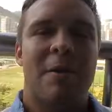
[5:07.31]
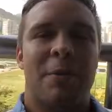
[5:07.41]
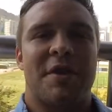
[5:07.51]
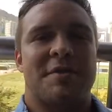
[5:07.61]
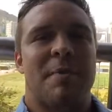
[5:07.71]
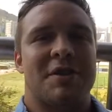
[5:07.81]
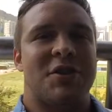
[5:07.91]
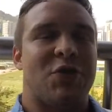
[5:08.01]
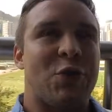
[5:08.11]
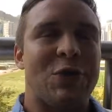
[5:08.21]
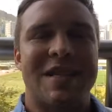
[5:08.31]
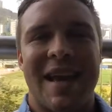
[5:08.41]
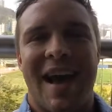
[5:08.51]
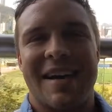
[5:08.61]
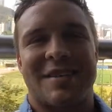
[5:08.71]
with as much
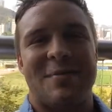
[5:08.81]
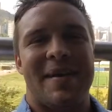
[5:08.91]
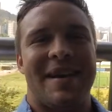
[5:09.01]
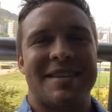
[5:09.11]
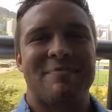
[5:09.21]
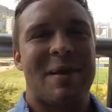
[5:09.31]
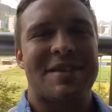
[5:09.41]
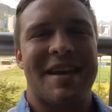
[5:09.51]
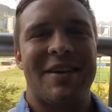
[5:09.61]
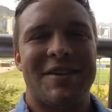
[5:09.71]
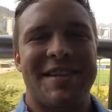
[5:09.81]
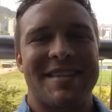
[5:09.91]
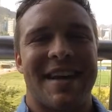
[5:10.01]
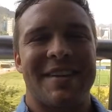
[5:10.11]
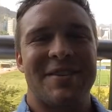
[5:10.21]
enthusiasm and as much energy
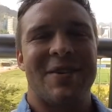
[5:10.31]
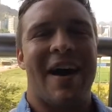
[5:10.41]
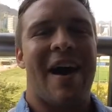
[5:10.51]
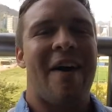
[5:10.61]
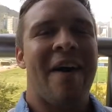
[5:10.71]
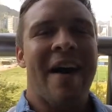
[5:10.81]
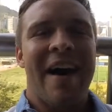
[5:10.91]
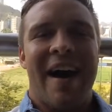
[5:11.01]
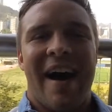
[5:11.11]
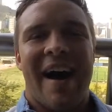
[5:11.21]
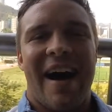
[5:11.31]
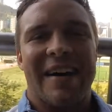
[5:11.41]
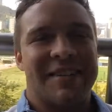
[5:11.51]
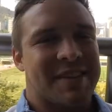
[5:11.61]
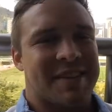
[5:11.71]
as I knew how,
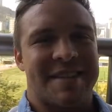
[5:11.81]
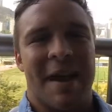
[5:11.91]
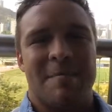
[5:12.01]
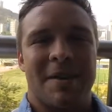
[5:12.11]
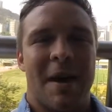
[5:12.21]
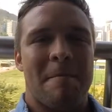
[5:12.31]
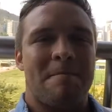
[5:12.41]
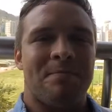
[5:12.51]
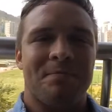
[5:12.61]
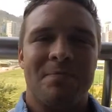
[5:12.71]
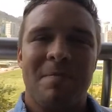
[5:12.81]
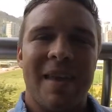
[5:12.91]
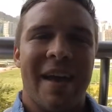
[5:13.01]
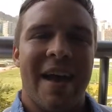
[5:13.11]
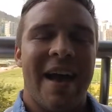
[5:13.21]
I just stepped up
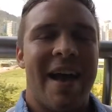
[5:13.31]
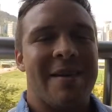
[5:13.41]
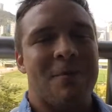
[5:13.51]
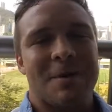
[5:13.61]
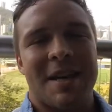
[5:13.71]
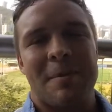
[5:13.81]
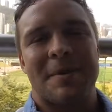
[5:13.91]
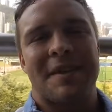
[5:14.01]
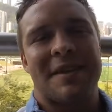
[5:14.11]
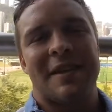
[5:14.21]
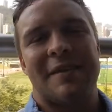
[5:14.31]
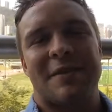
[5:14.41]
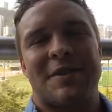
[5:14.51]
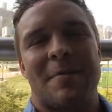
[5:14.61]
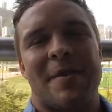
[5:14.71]
and was able to
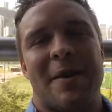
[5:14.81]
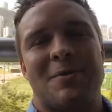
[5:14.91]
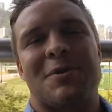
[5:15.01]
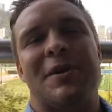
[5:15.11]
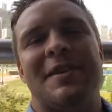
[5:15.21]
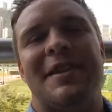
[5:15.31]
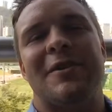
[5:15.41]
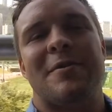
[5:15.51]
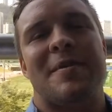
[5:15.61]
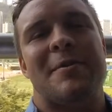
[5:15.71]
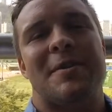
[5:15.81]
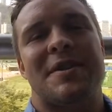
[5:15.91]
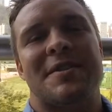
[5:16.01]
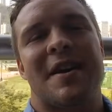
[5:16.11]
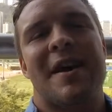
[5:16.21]
deliver something that was really dear to me,
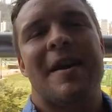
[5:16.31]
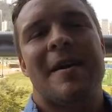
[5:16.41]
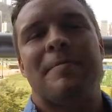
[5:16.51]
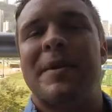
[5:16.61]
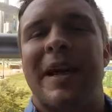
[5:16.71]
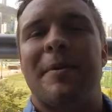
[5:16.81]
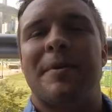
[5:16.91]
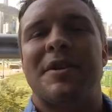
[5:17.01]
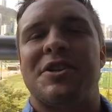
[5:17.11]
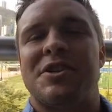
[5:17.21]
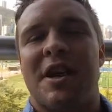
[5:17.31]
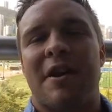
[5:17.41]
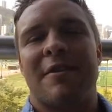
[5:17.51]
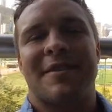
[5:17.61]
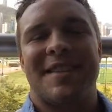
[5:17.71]
which is being able to
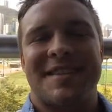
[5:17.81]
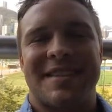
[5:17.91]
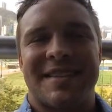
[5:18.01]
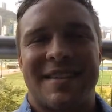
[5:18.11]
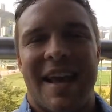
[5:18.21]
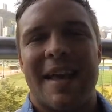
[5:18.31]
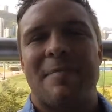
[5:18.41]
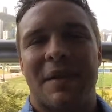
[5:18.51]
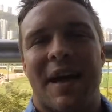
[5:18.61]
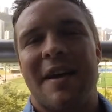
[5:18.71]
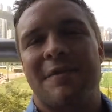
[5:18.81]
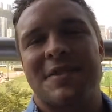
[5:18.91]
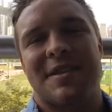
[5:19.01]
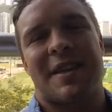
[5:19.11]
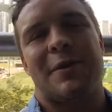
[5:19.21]
share these Tame life
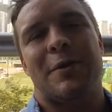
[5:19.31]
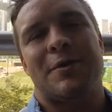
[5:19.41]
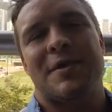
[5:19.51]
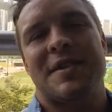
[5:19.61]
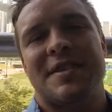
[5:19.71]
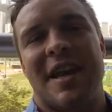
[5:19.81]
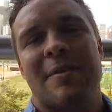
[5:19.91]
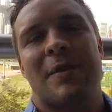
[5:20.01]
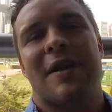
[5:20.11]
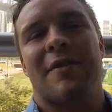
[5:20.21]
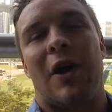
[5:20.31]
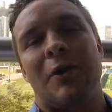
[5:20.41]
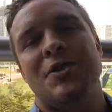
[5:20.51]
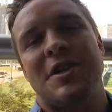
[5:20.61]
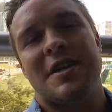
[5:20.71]
skills and these Tame life
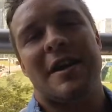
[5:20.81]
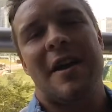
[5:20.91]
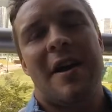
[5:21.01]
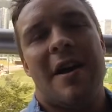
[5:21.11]
coaching